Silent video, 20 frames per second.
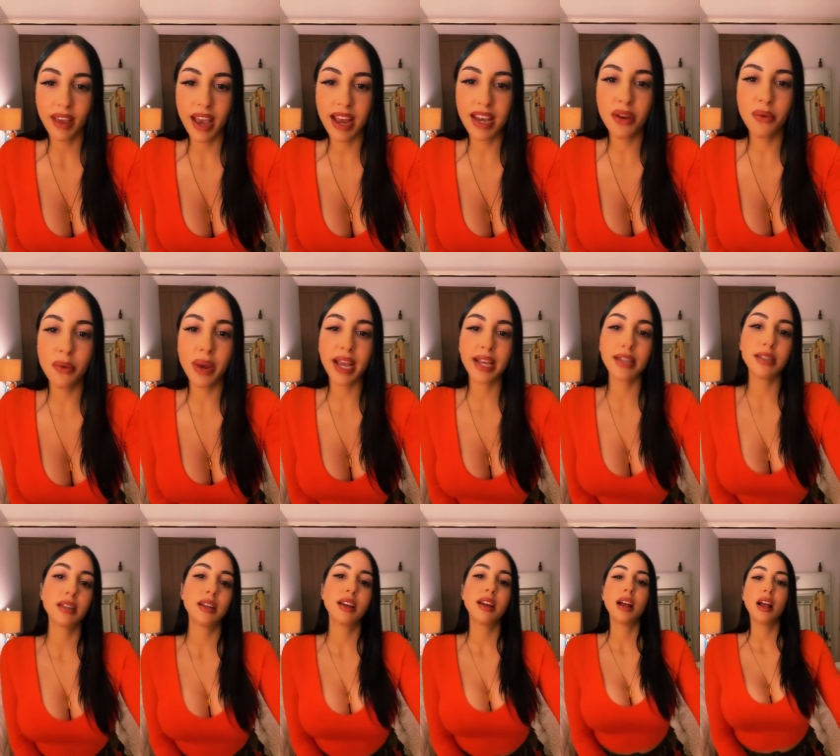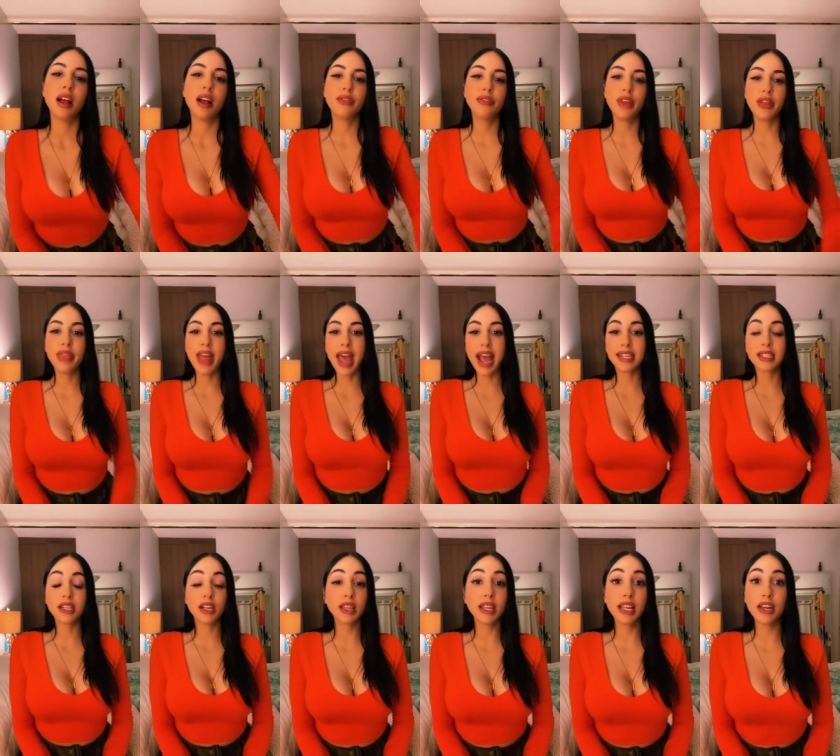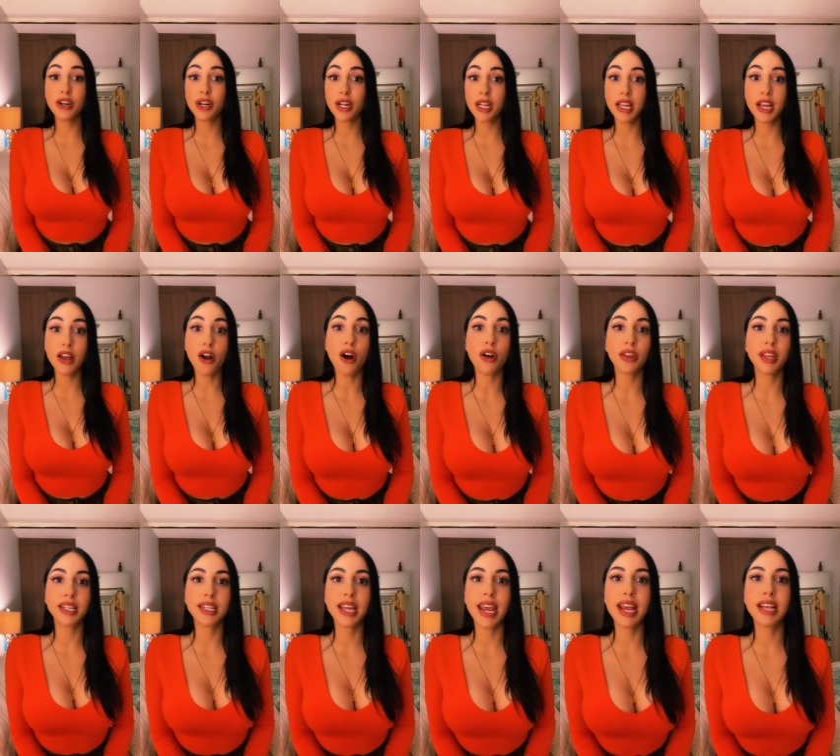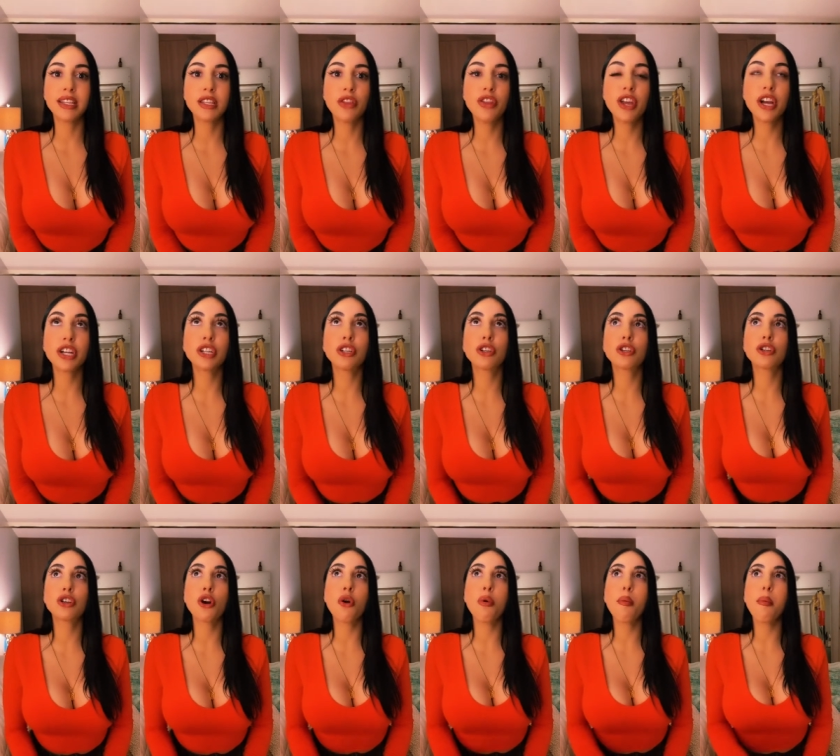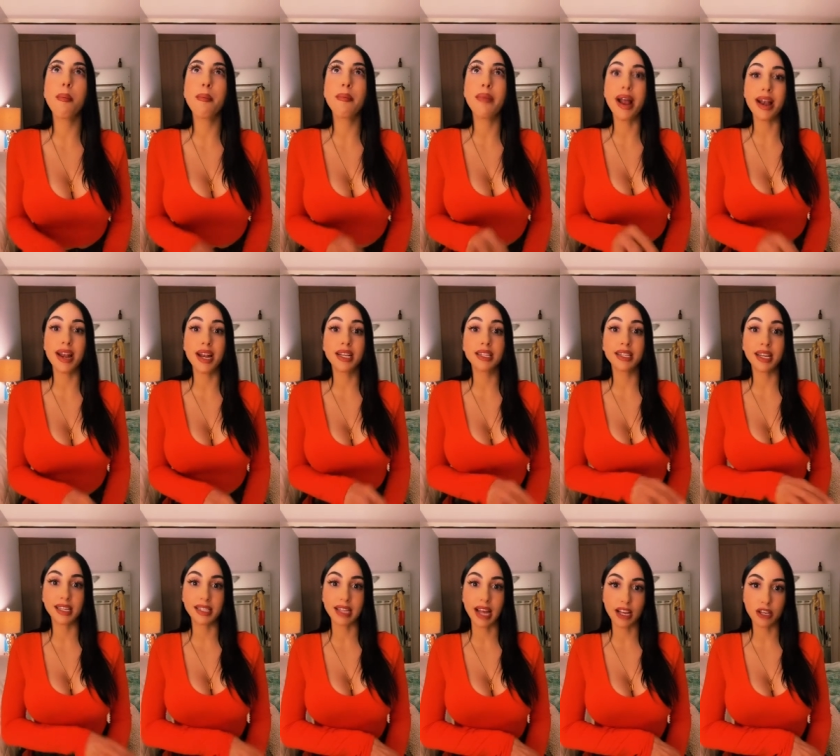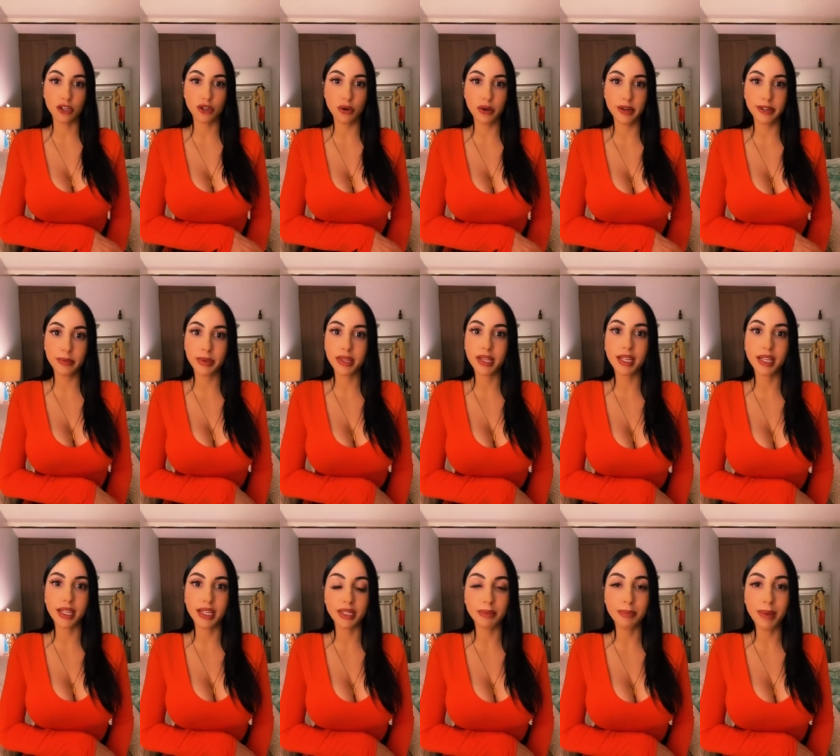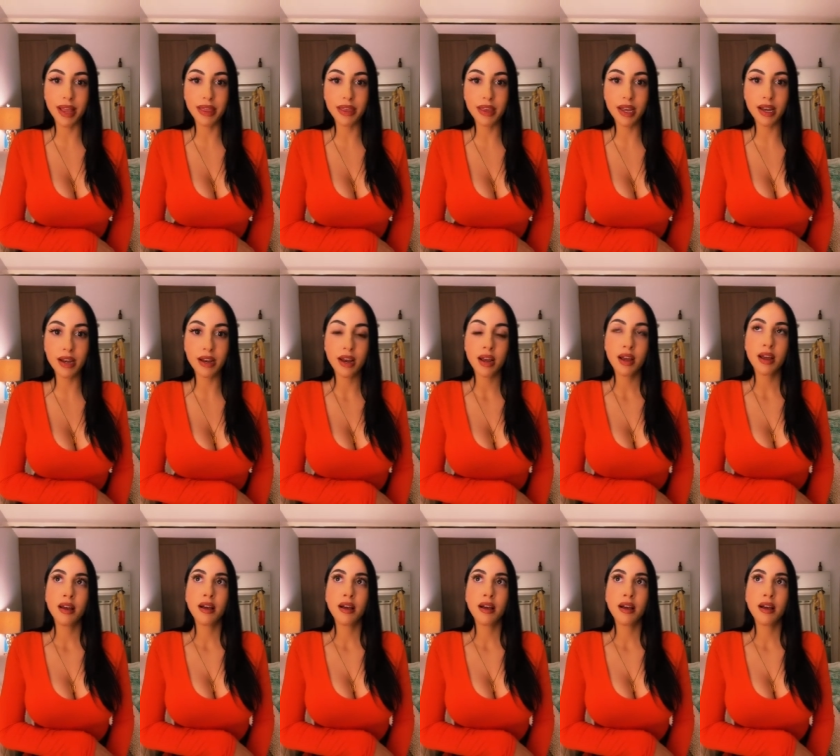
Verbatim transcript: Anyways, then that's literally all it takes. There's so many success stories with the list method.